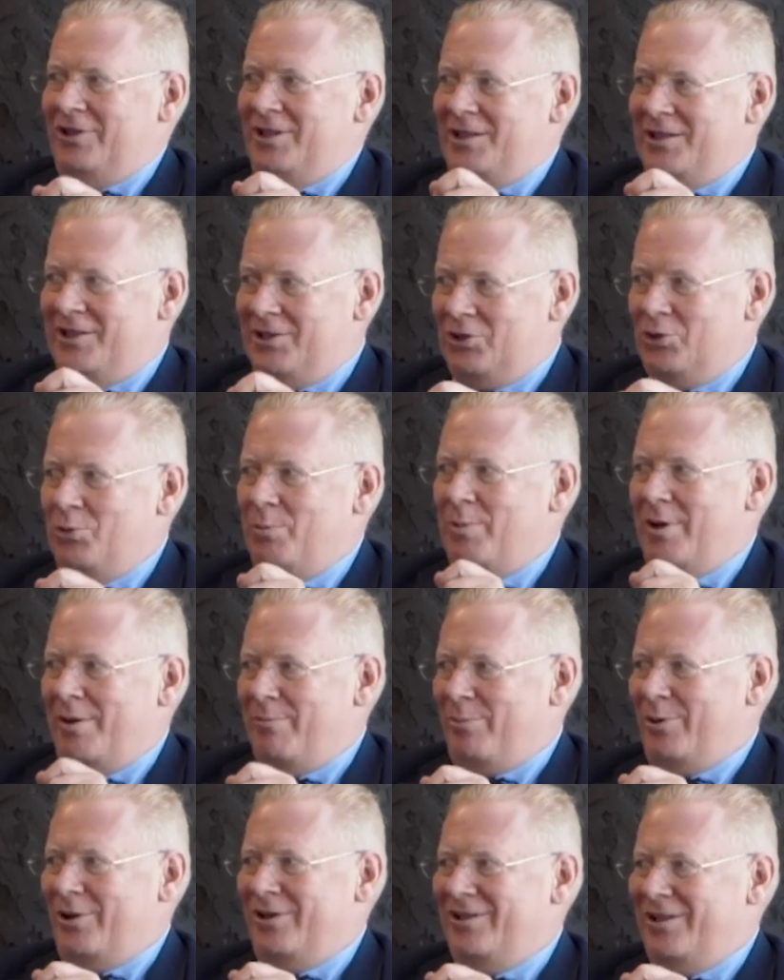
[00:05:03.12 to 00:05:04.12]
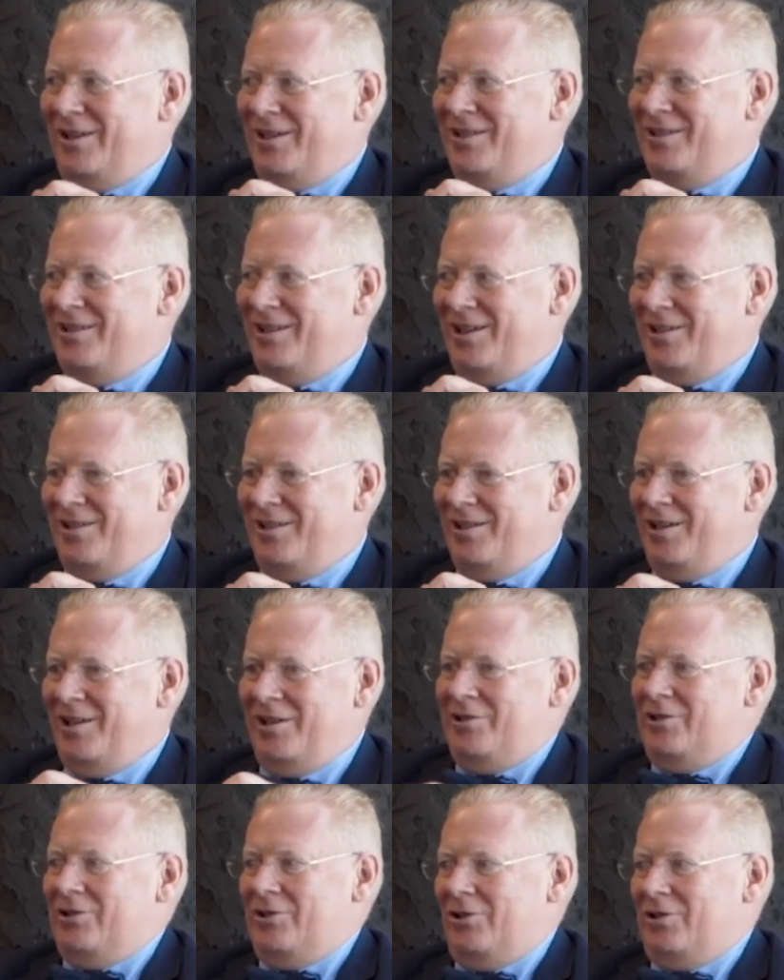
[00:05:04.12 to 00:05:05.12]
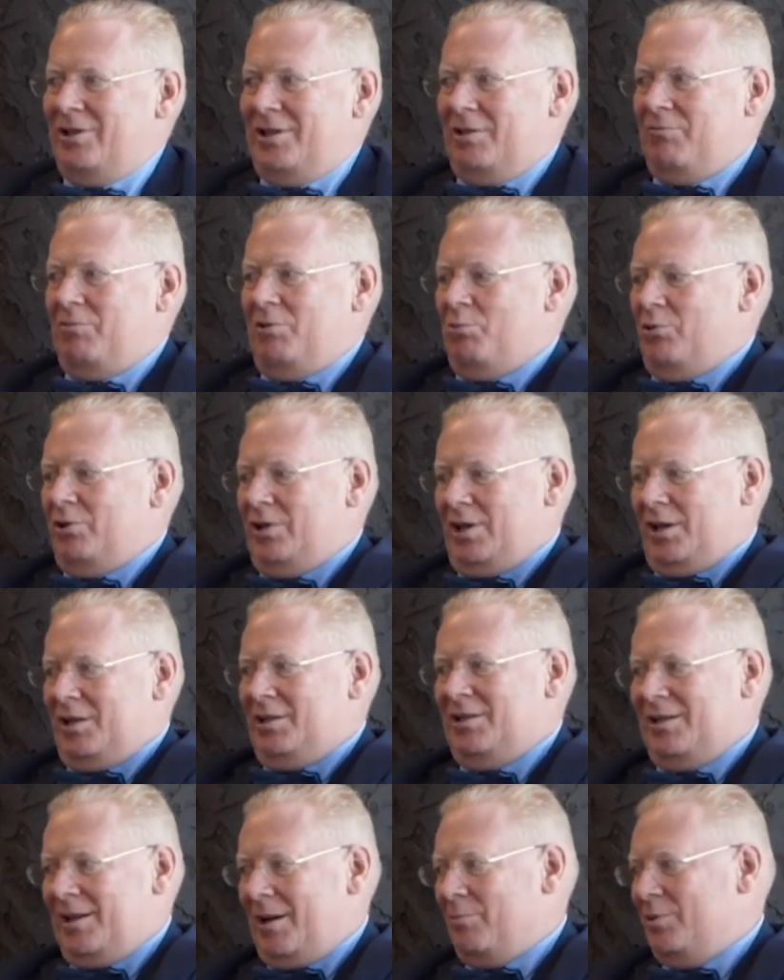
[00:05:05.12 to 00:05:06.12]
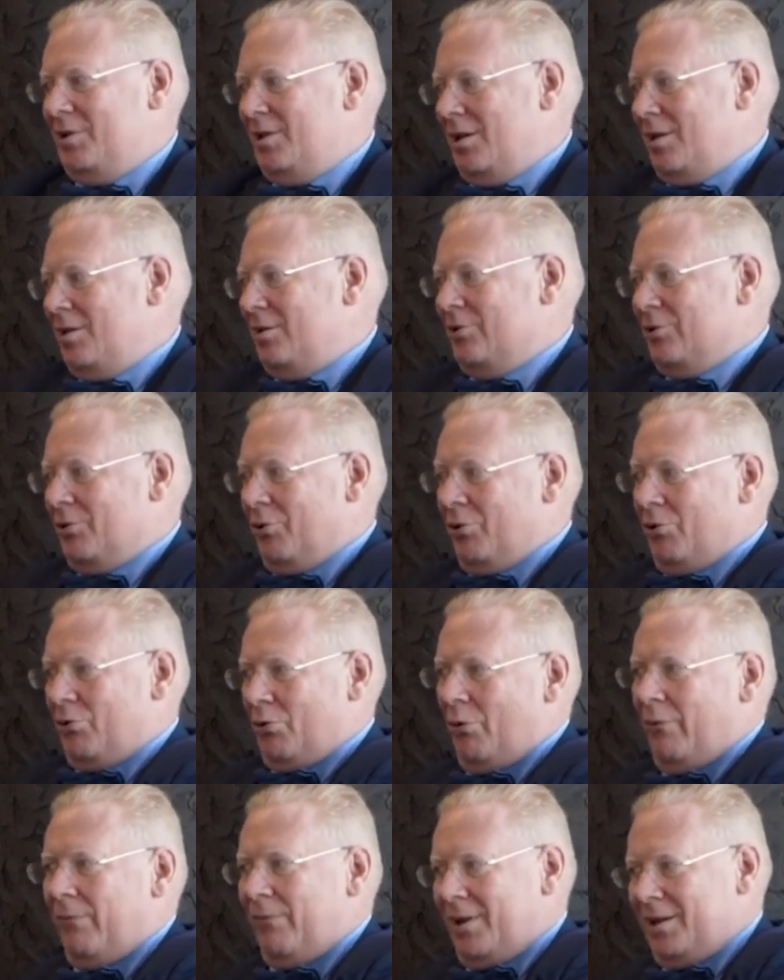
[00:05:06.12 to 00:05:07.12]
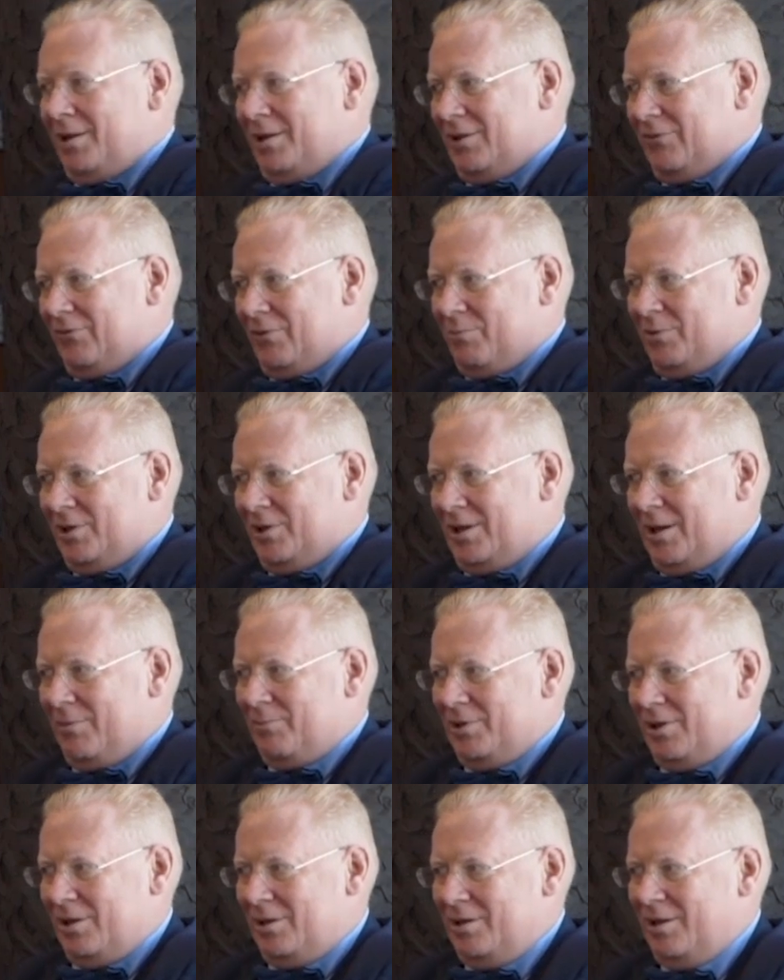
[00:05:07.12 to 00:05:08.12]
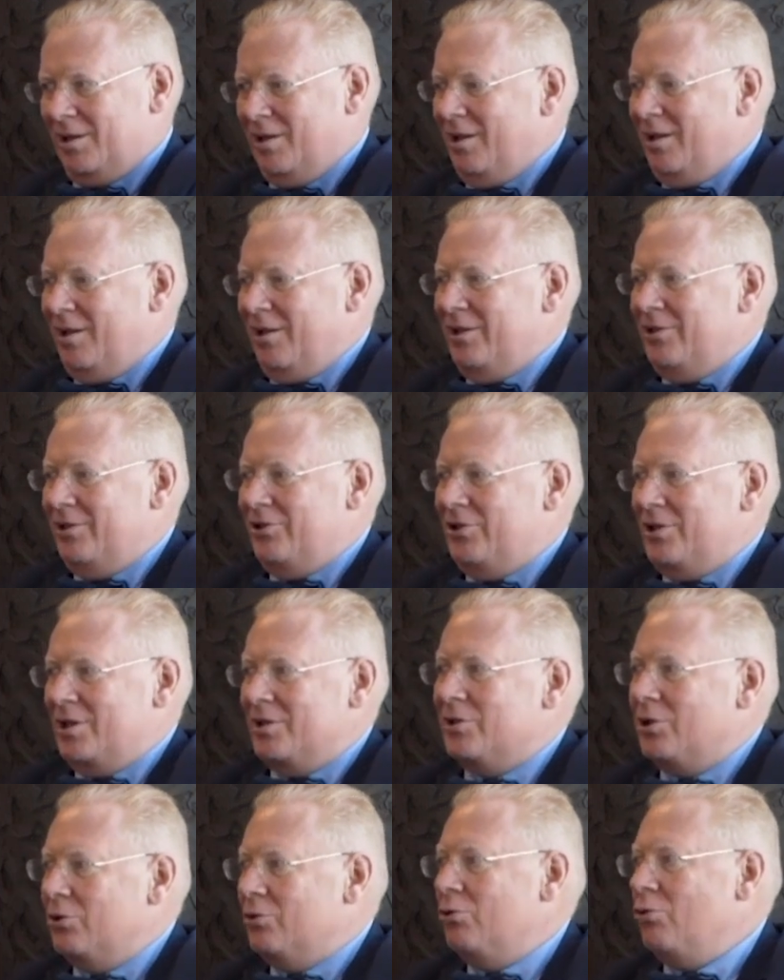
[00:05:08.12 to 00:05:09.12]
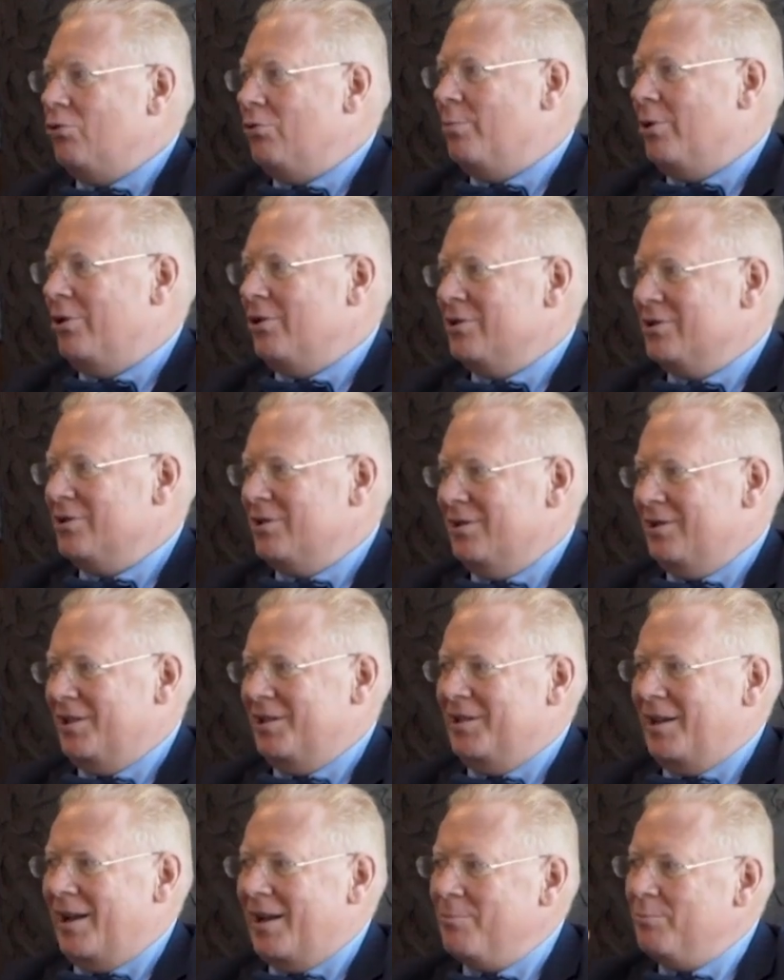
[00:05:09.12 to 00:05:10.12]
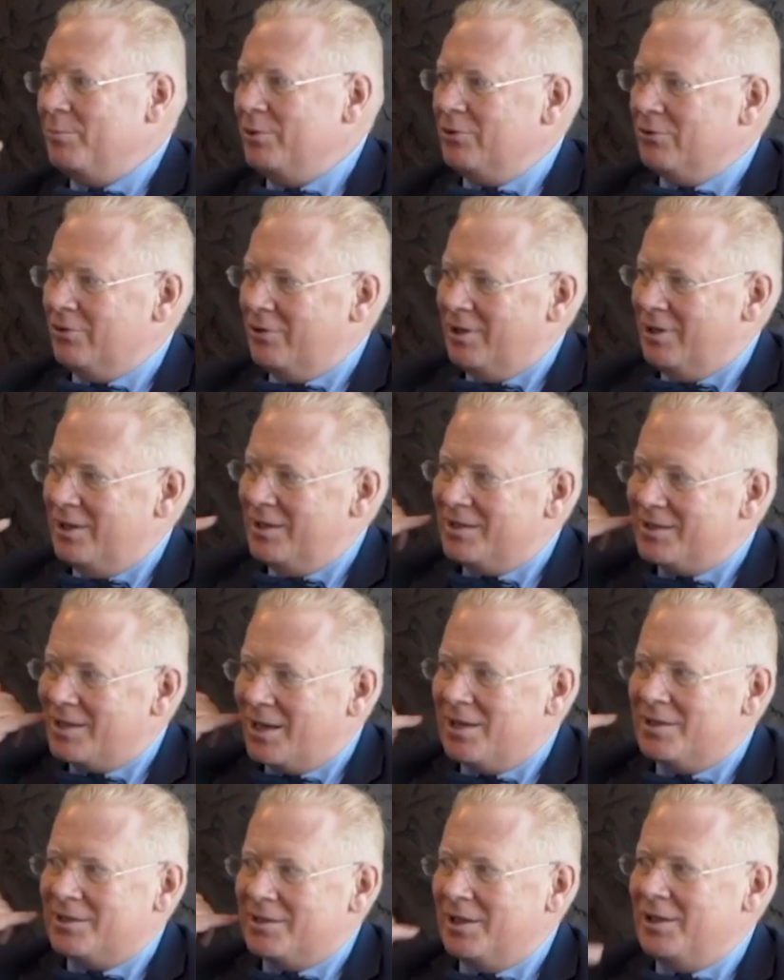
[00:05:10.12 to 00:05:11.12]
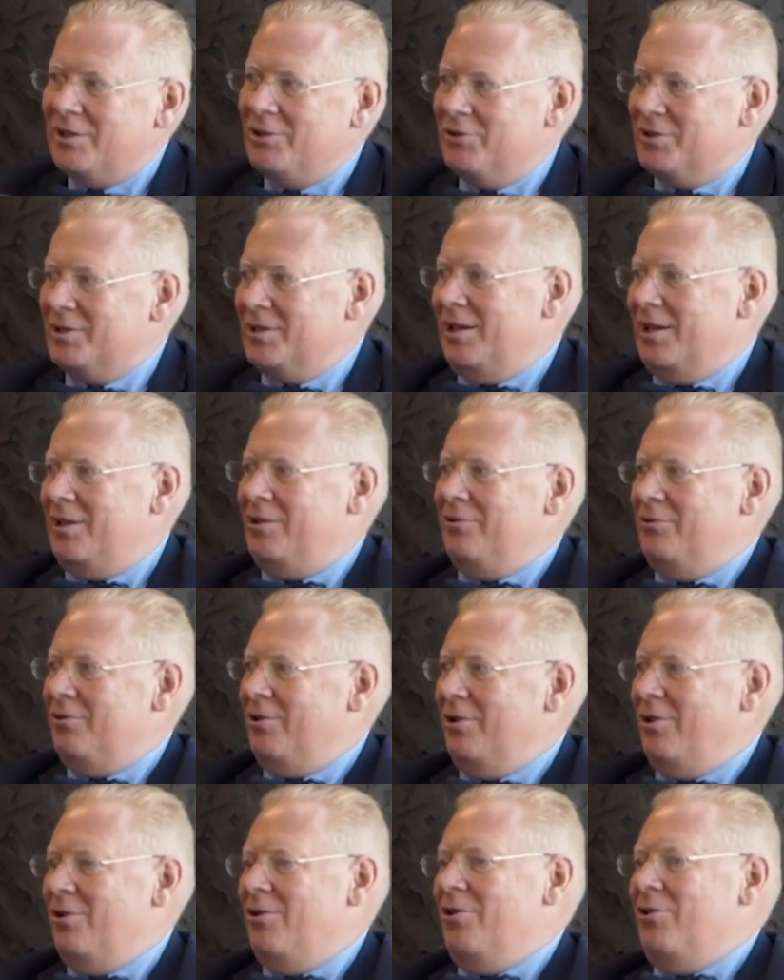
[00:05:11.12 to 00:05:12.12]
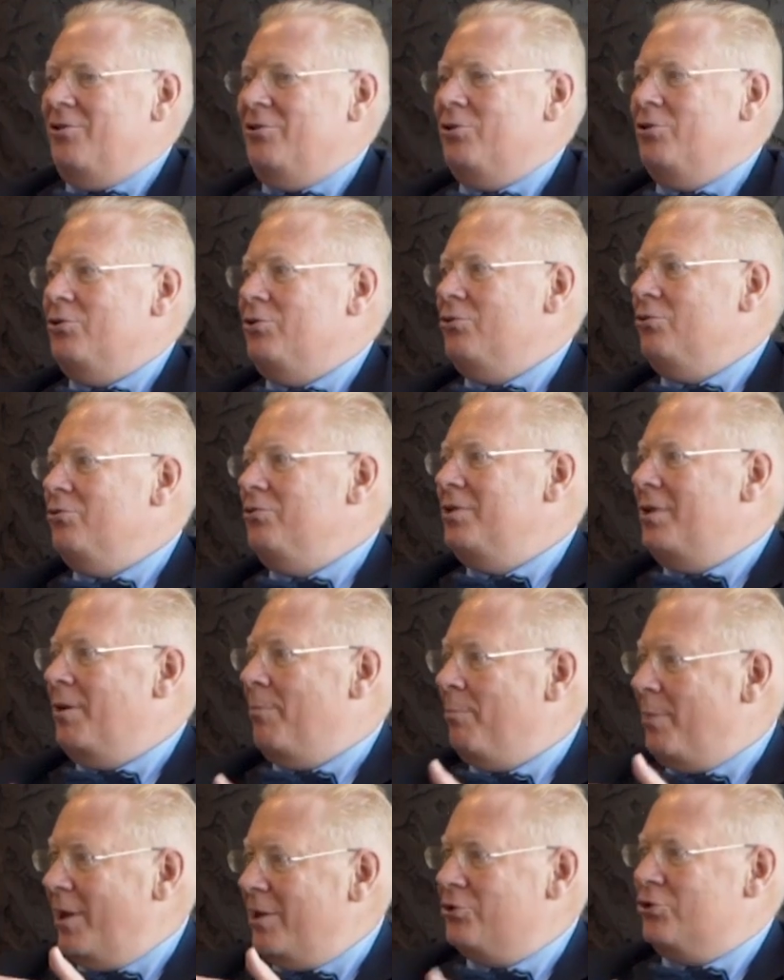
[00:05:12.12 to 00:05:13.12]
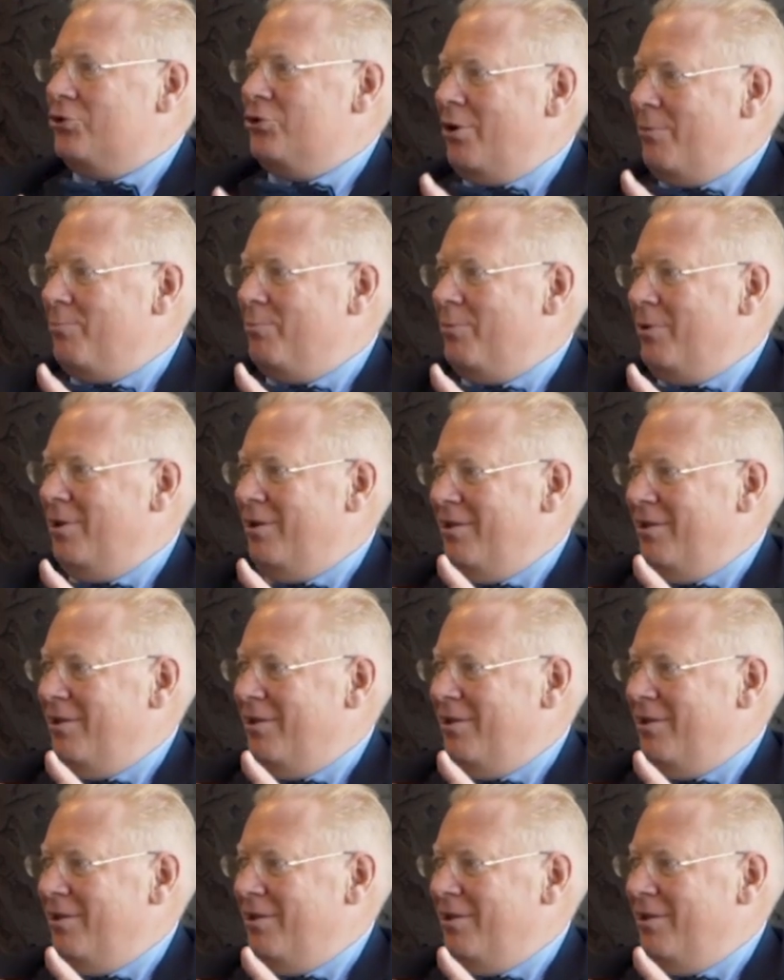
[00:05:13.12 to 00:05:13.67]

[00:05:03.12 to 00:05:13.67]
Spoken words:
that's super important to understand. It's not that we would add stem cells or growth factors from stem cells. It's just a toolbox that helps your cells in your skin to do the best job